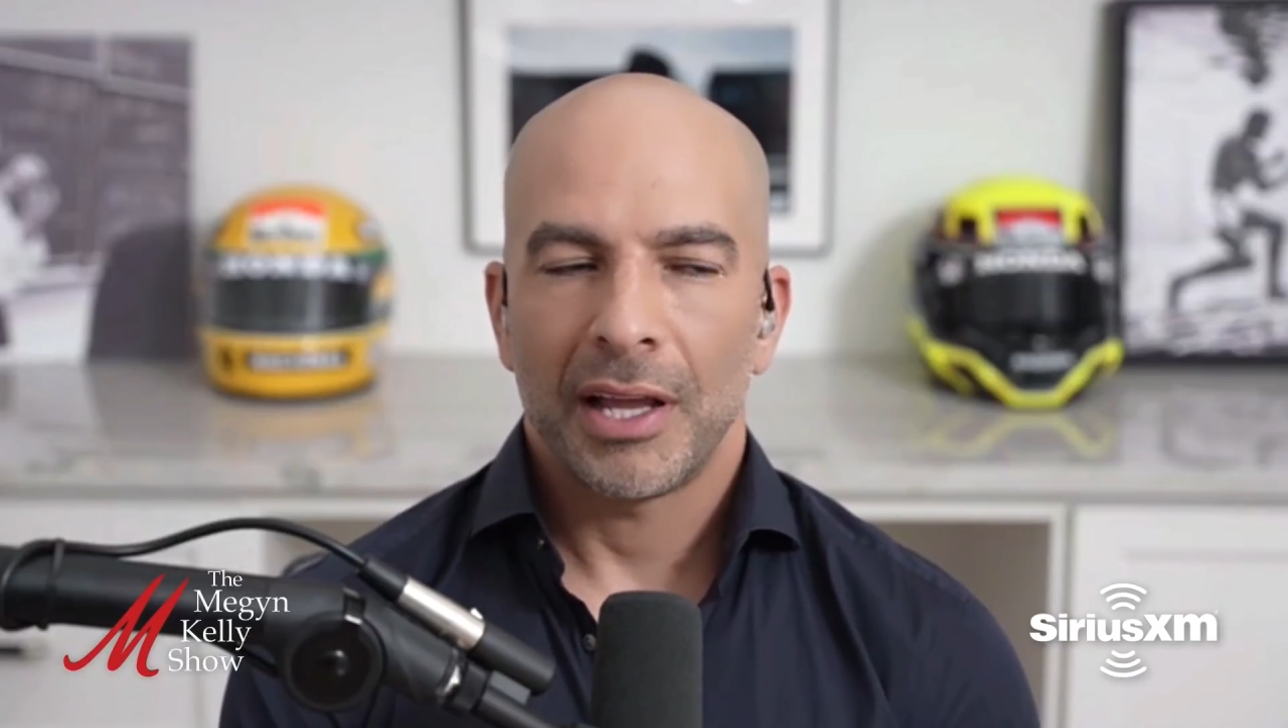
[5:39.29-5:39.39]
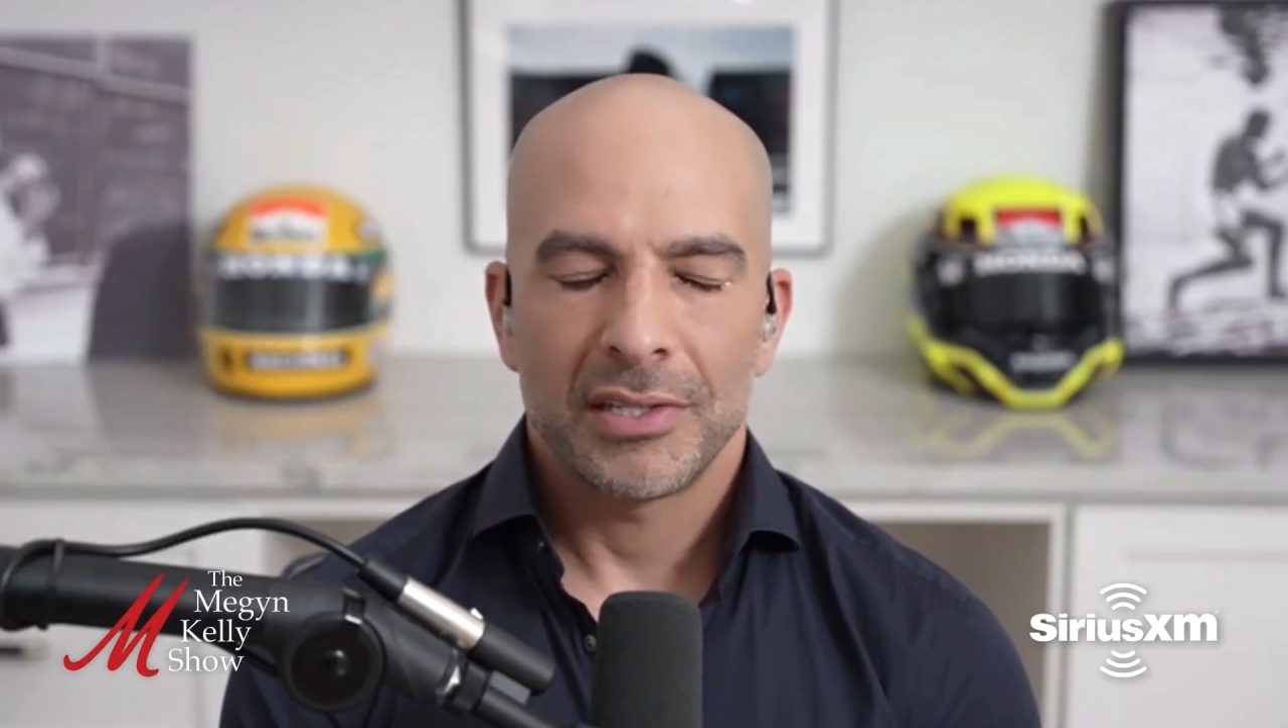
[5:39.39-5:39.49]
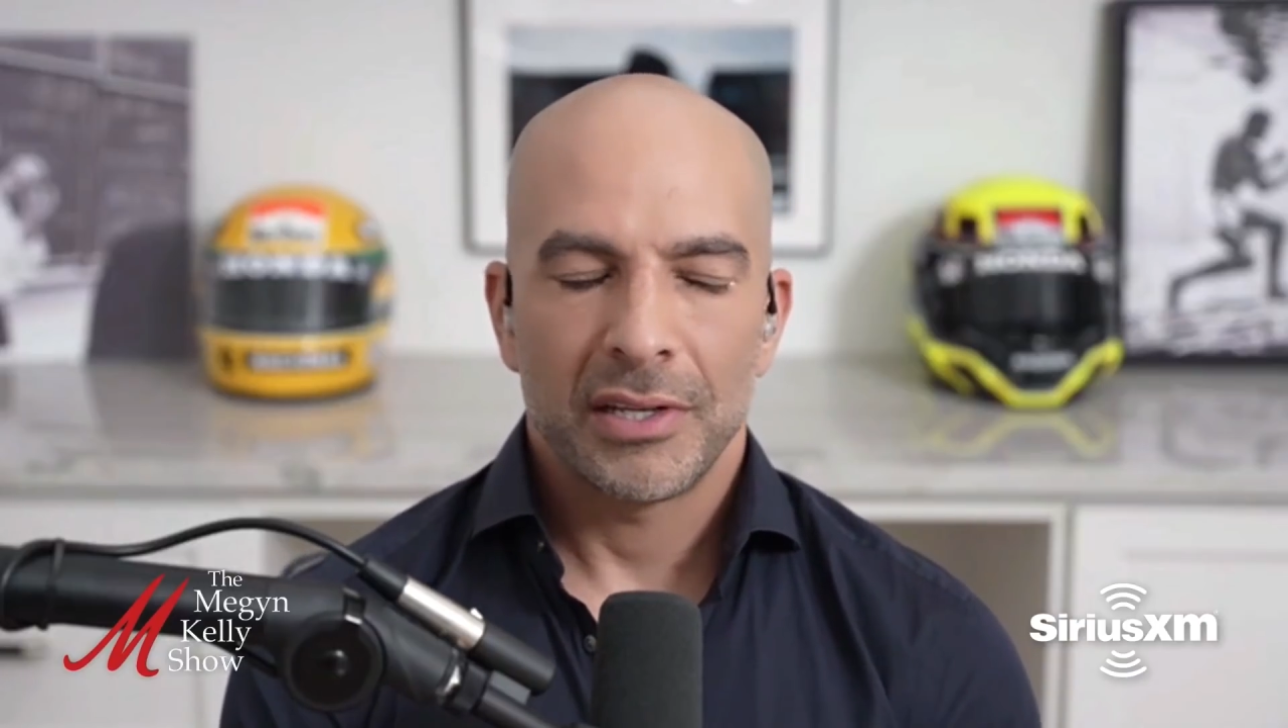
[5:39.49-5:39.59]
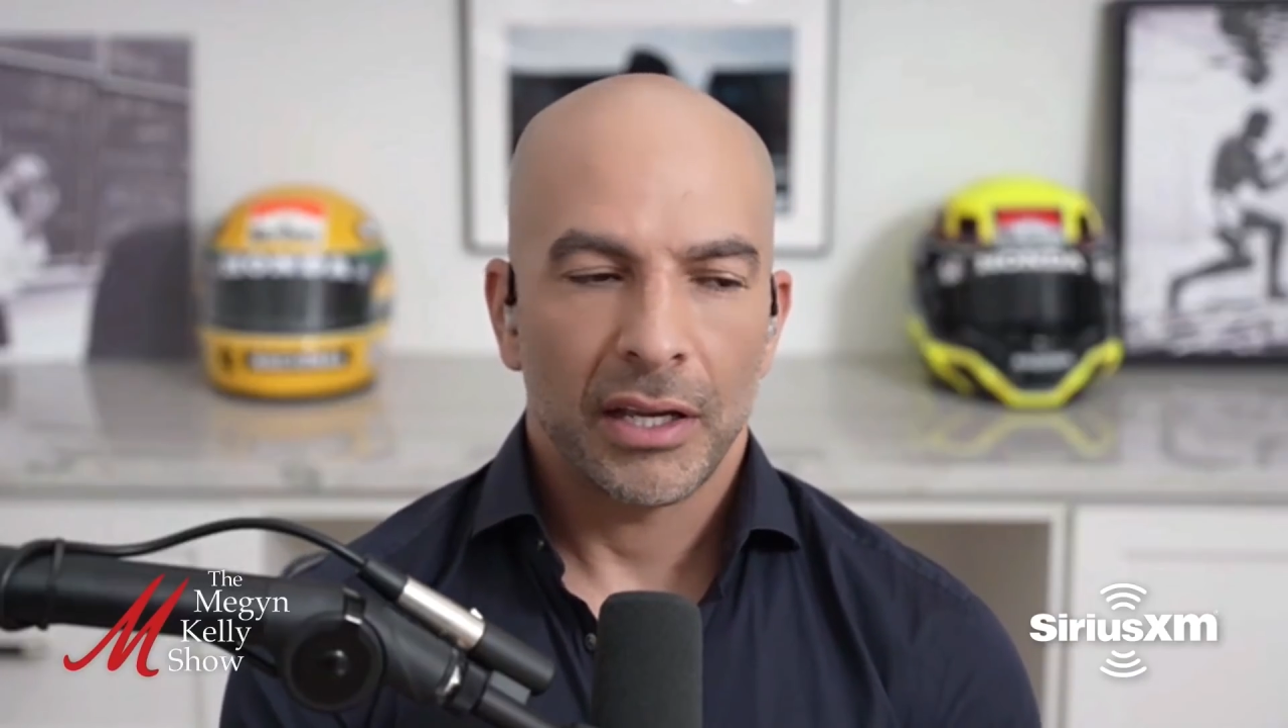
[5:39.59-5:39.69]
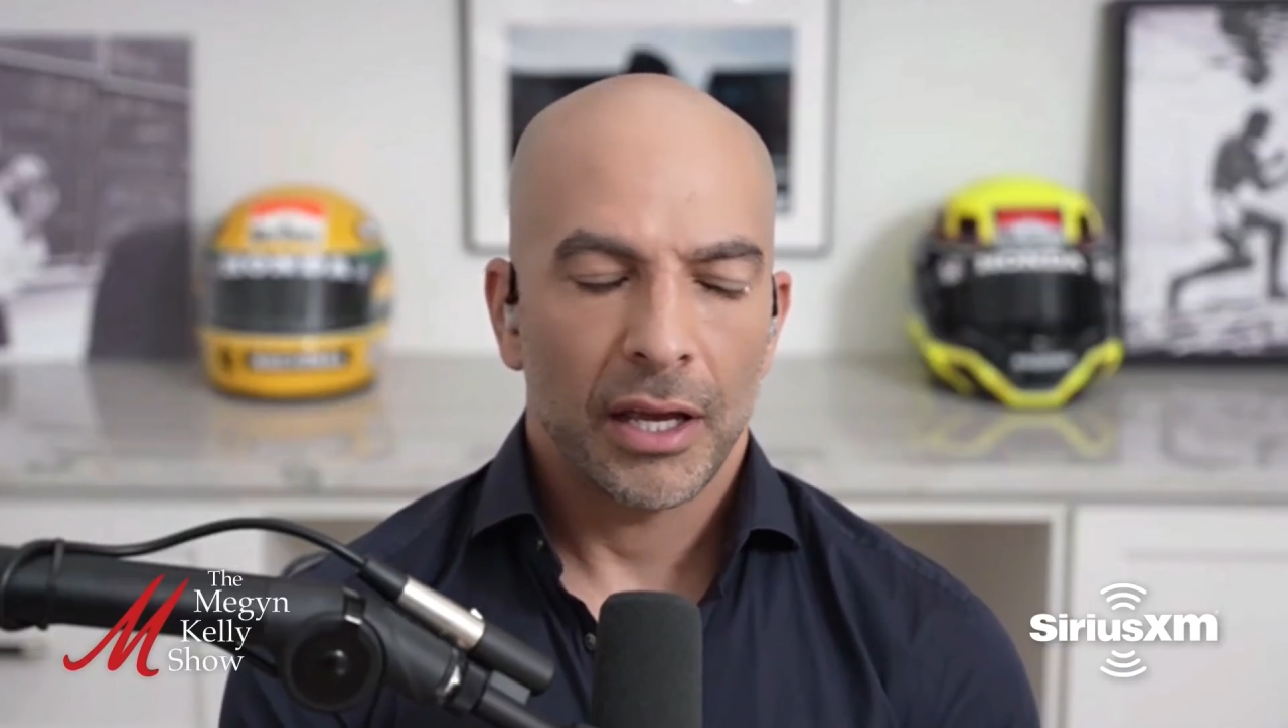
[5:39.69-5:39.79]

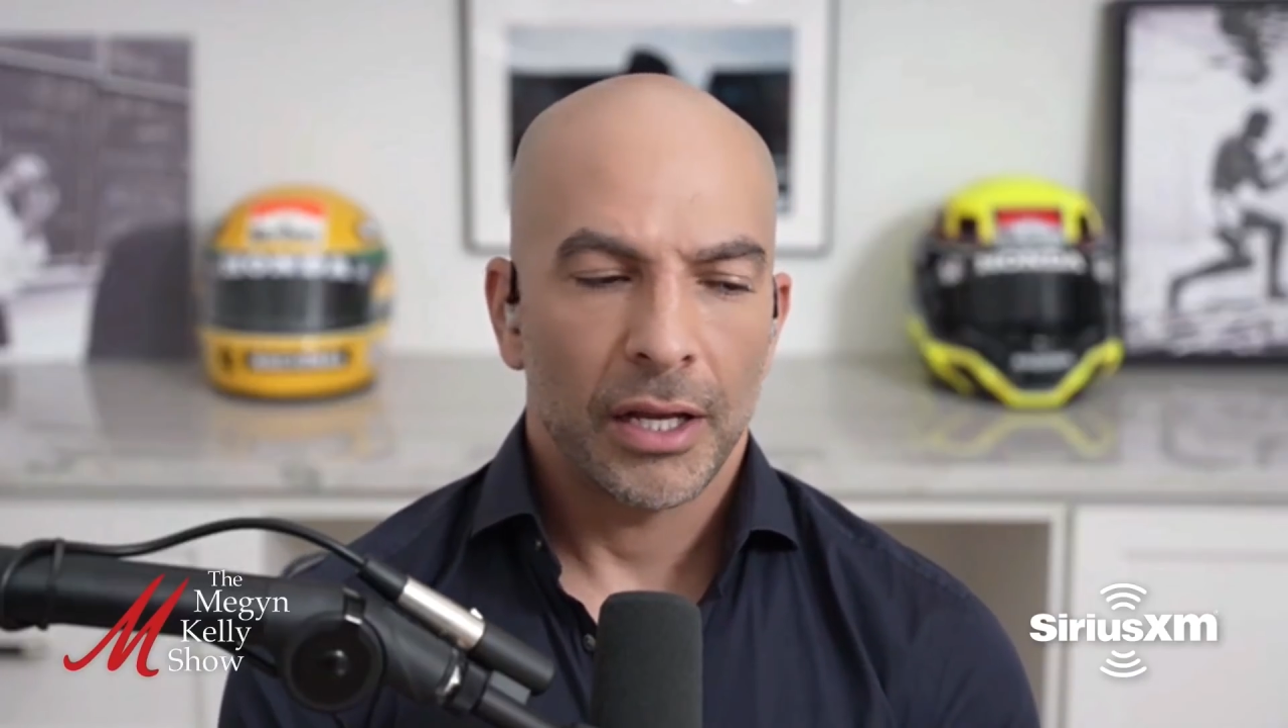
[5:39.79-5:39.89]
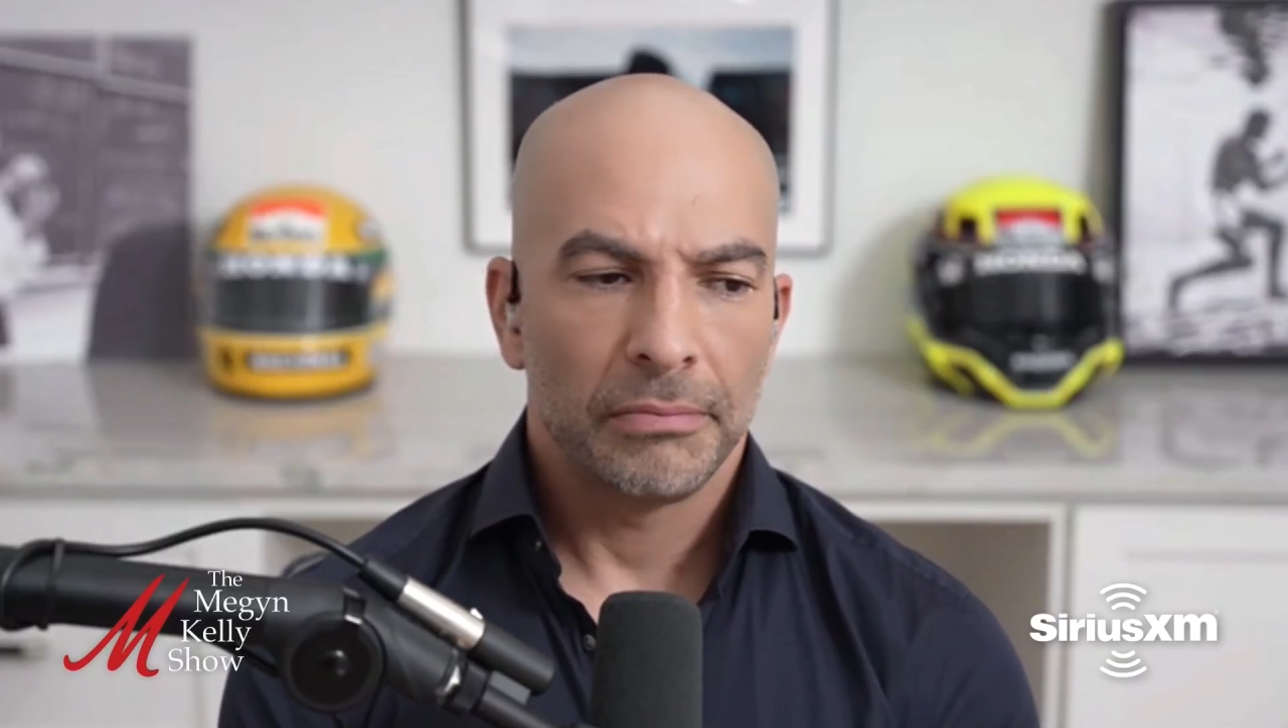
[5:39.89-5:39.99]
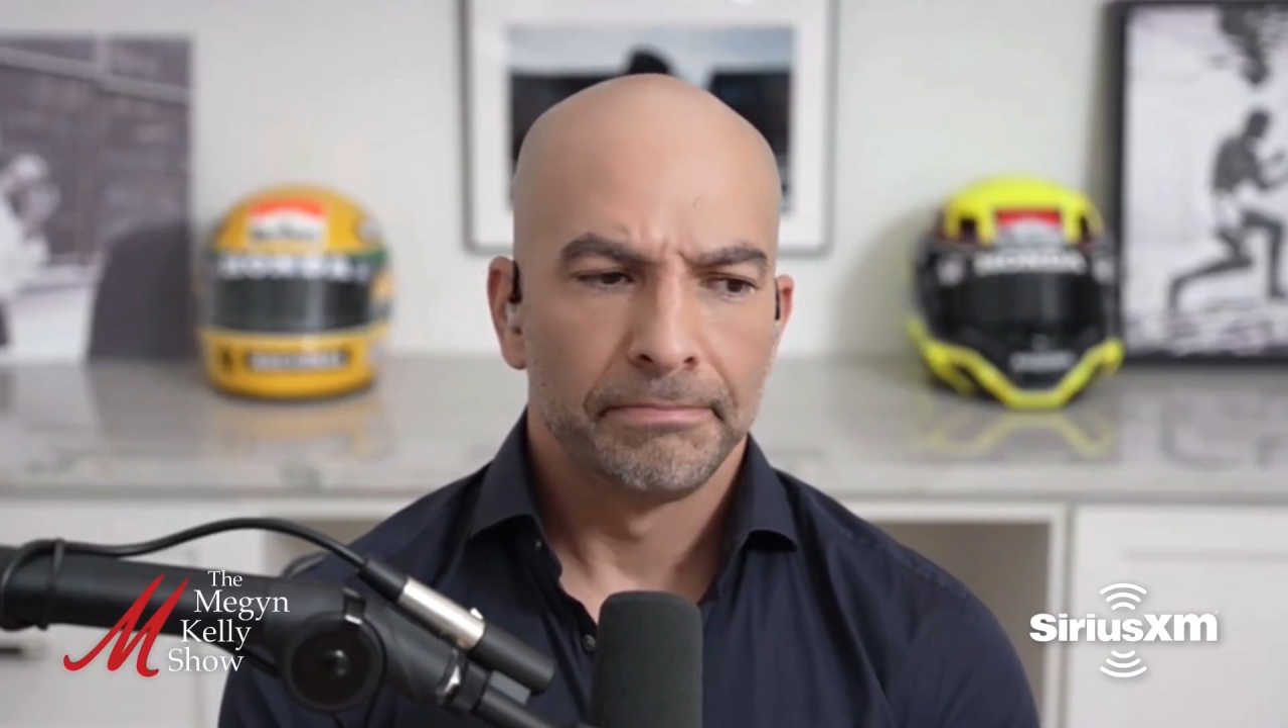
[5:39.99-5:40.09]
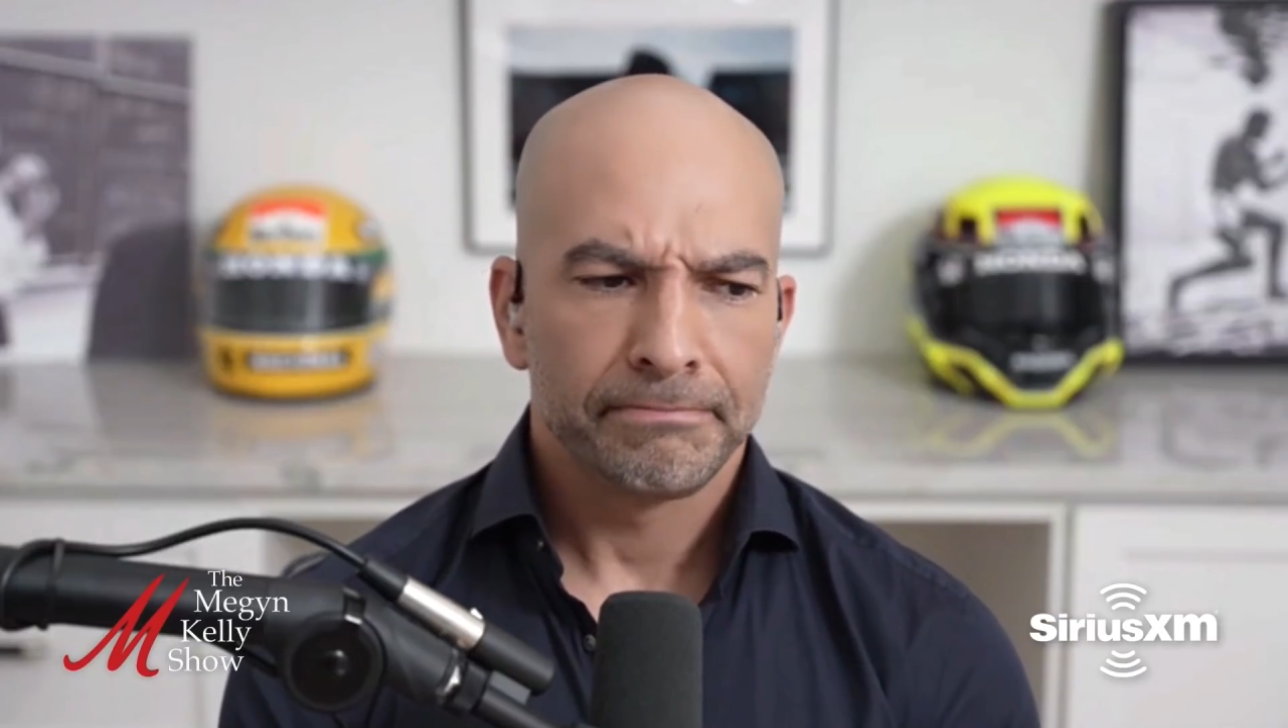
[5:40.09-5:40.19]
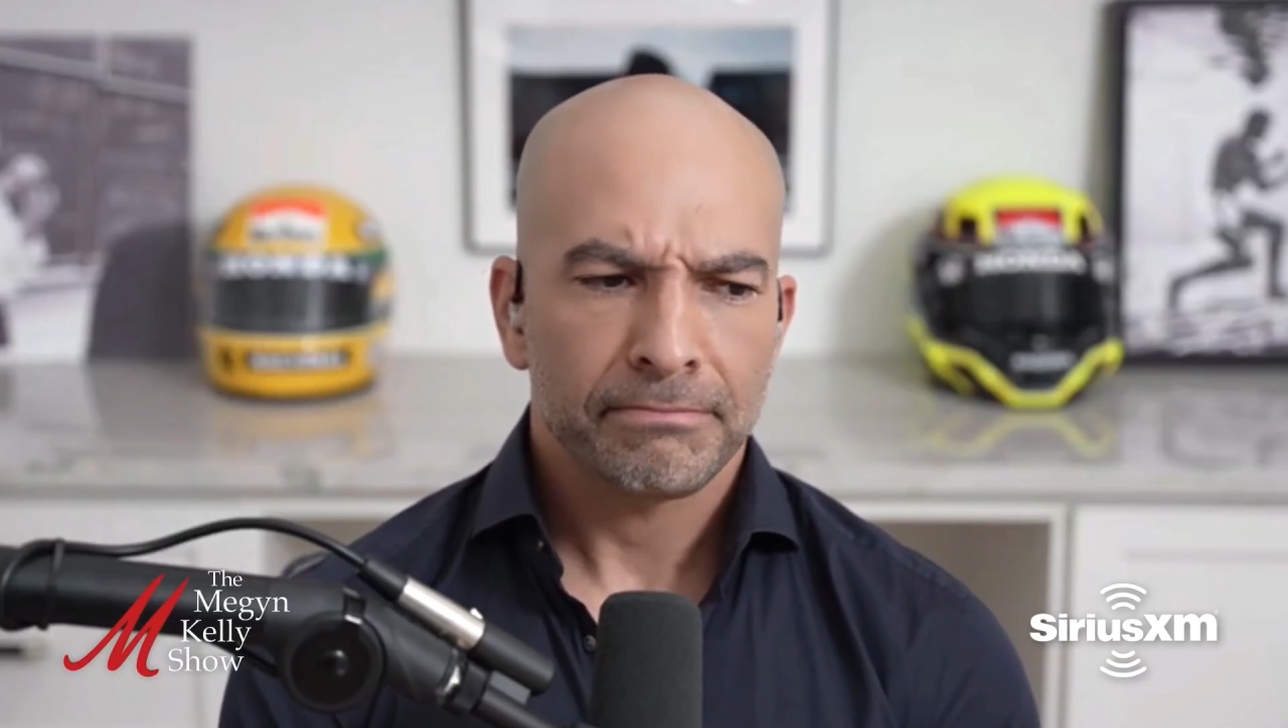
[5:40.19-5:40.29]
last decade